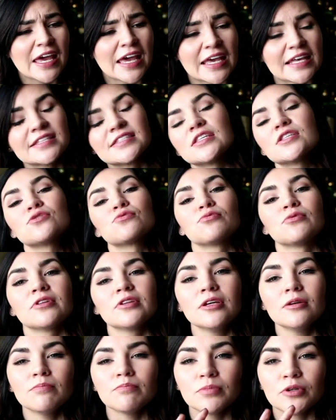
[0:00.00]
It's this
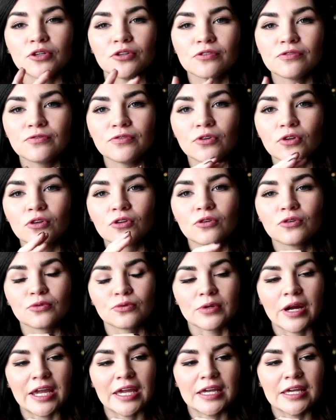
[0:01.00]
really beautiful
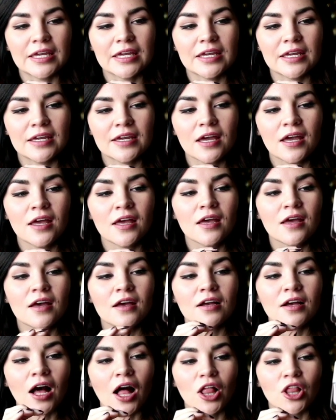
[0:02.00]
gray
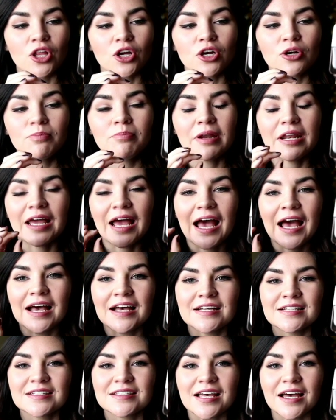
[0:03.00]
color, but it
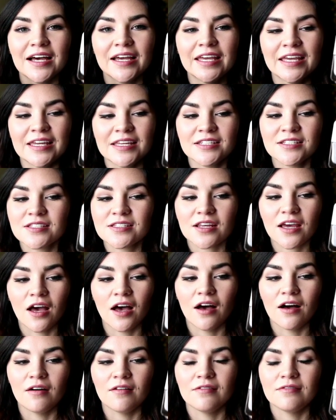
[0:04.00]
has a hint
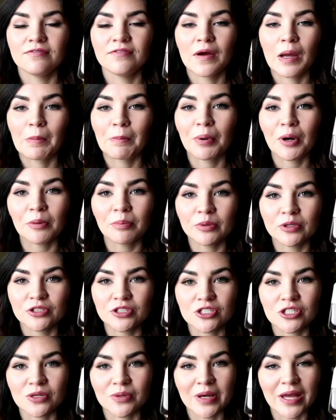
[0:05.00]
of purple
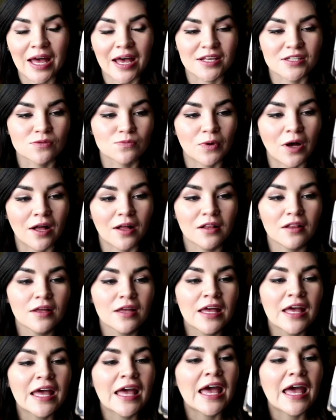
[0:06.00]
to it as well.